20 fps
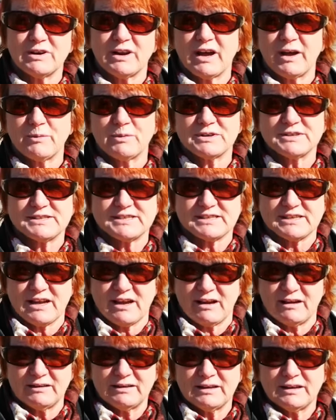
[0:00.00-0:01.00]
when I was
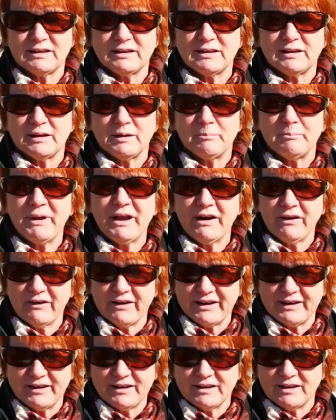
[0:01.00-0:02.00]

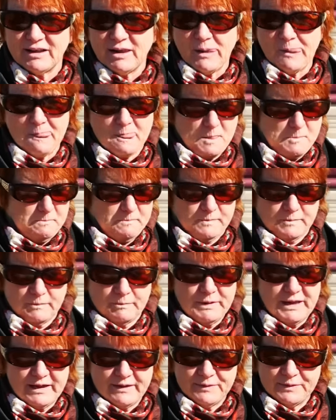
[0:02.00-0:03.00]
married,
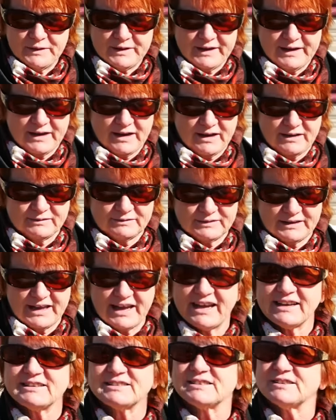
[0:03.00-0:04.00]
me and the
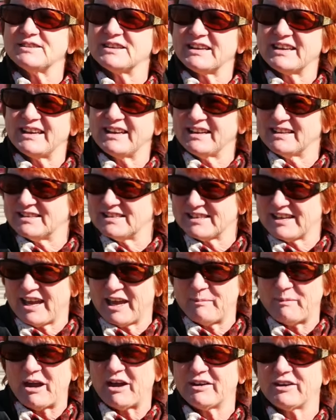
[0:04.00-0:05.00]
ex and the kids
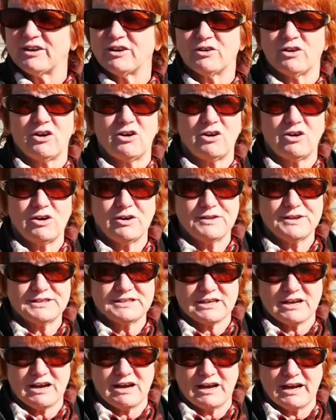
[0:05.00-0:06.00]
came out here all the
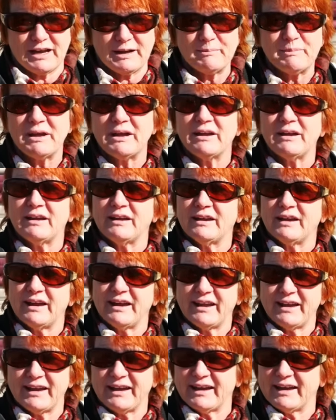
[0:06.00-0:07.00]
time.
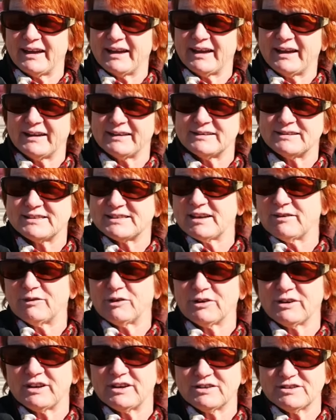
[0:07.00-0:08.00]
And
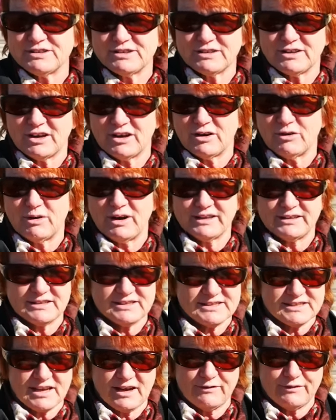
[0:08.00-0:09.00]
several years ago, I
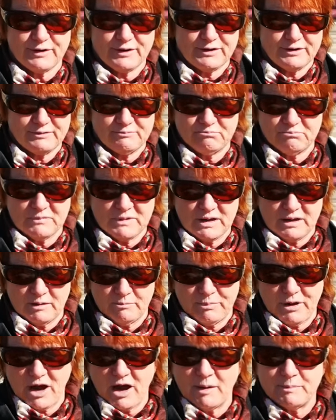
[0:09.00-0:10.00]
discovered
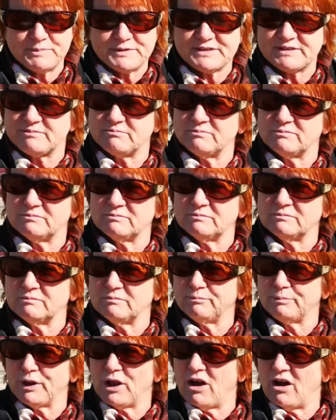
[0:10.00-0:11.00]
Bob's
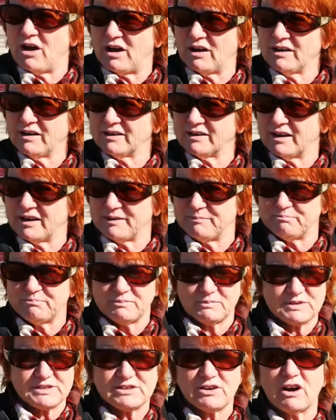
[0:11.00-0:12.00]
blog and I
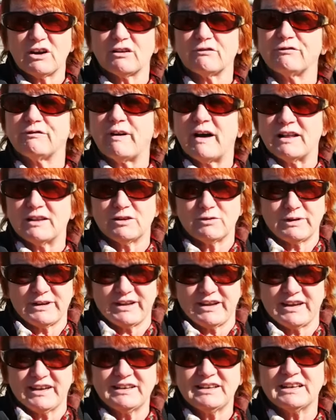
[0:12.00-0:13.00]
started
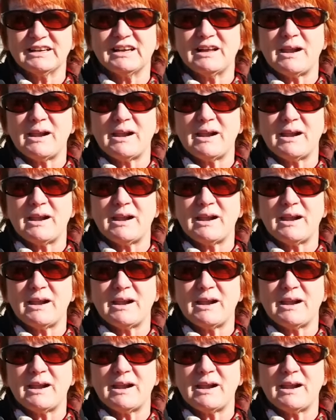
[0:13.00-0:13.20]
following it